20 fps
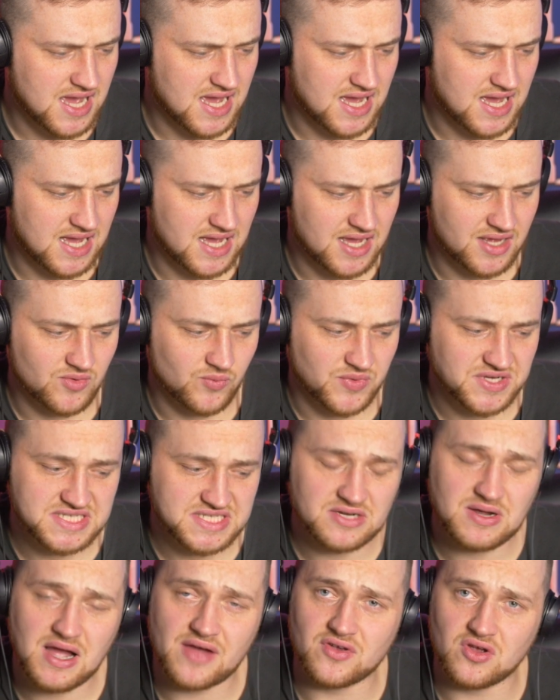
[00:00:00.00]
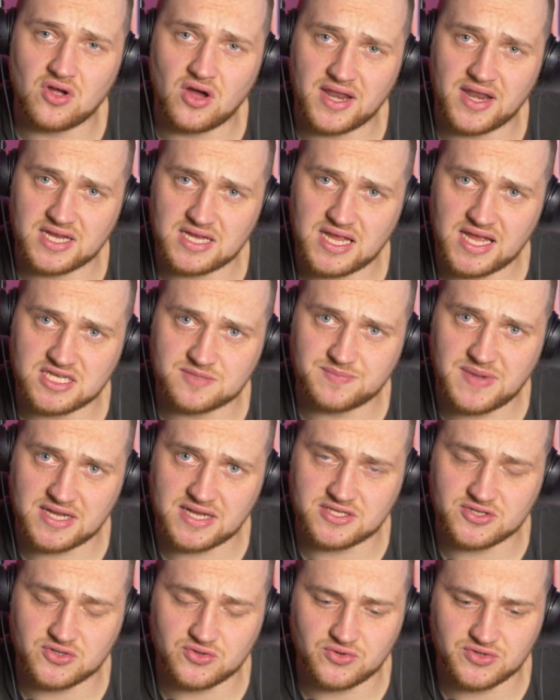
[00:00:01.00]
and we still haven't got an
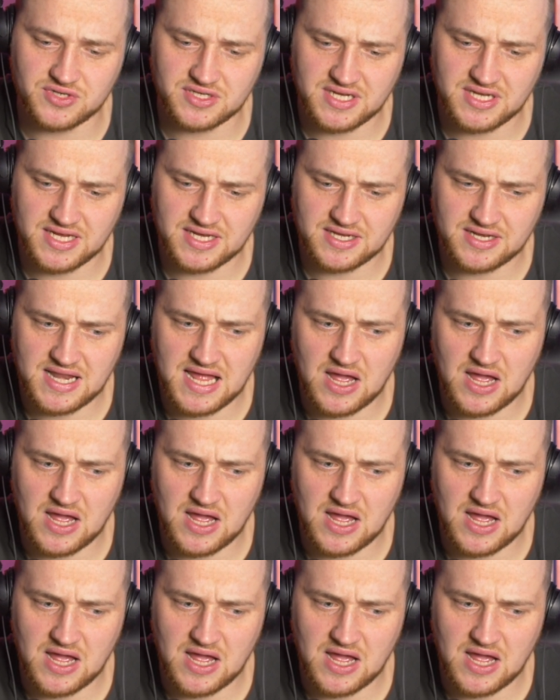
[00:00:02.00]
expected order date.